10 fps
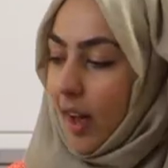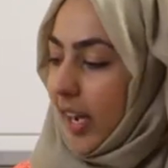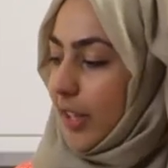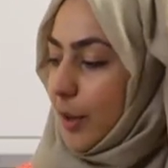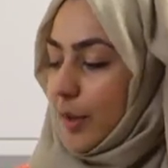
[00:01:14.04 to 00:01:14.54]

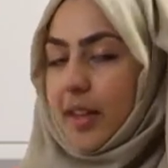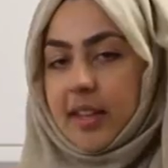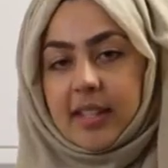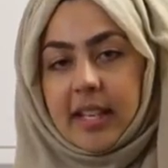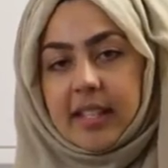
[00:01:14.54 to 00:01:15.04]
I do
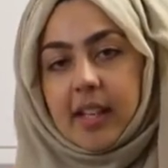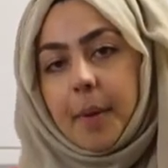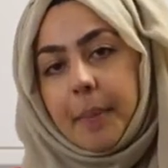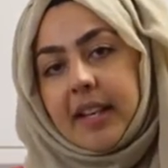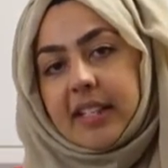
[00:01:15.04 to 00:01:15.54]
this is I
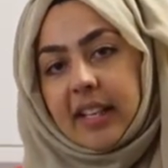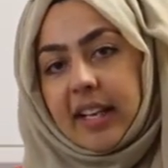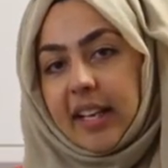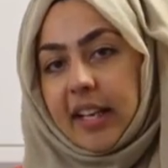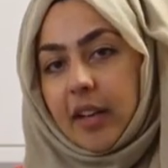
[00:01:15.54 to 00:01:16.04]

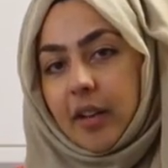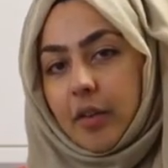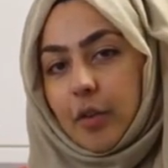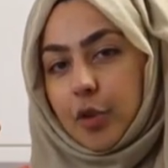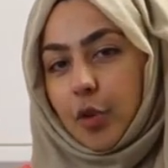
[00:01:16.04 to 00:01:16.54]
basically
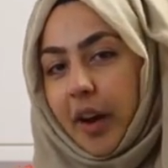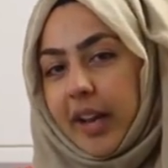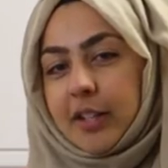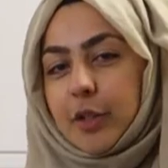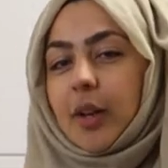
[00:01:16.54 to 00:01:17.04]
try
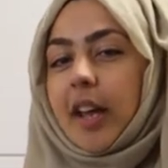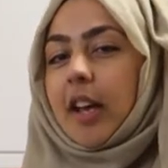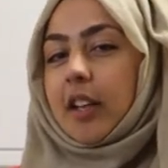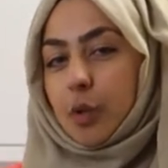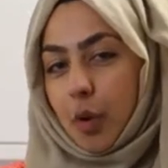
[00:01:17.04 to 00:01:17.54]
and do like
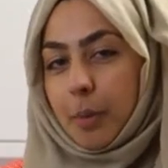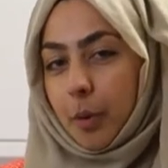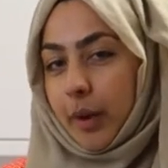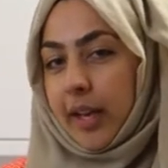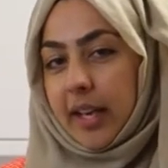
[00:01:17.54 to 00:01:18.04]
a scrub a
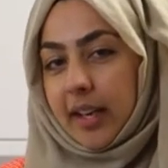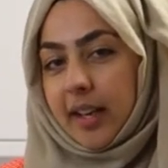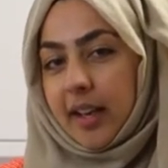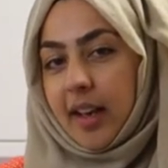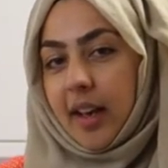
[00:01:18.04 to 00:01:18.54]
week,
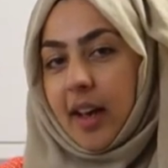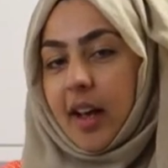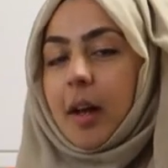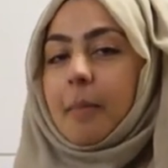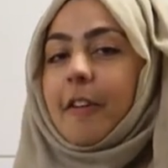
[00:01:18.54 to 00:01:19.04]

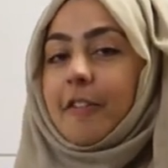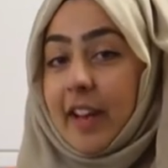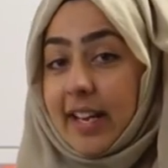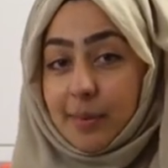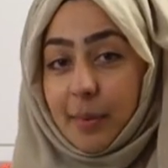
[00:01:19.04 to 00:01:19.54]
a
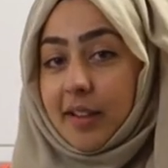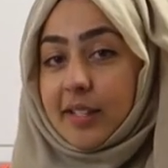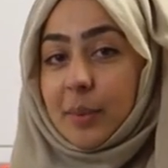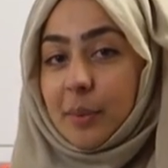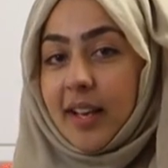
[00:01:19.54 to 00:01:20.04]
face
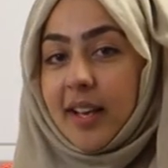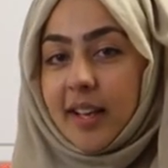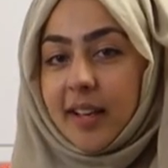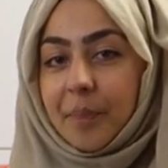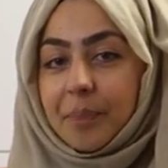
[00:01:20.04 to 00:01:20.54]
mask a
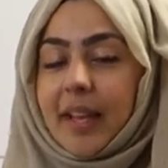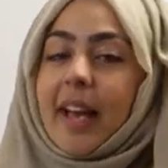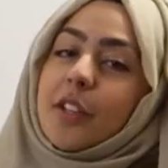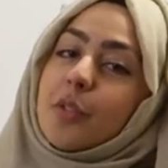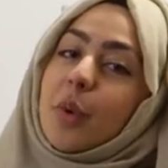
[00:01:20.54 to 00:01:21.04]
week,
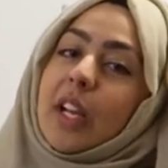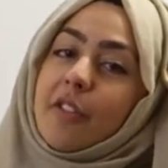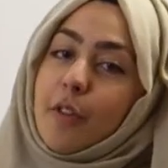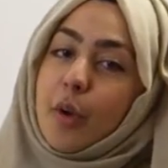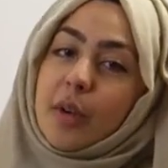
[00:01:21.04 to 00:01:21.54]
and really
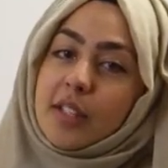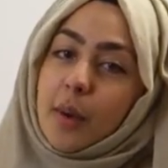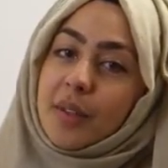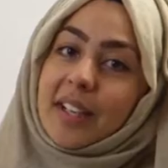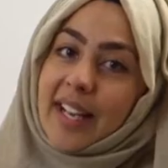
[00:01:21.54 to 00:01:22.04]
focus
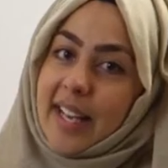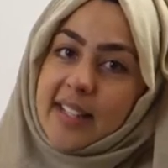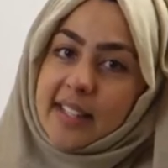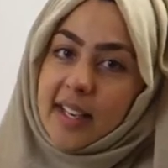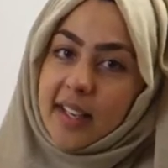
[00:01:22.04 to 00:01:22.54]
on
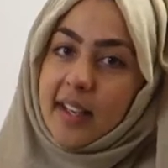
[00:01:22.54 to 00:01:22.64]
cleansing.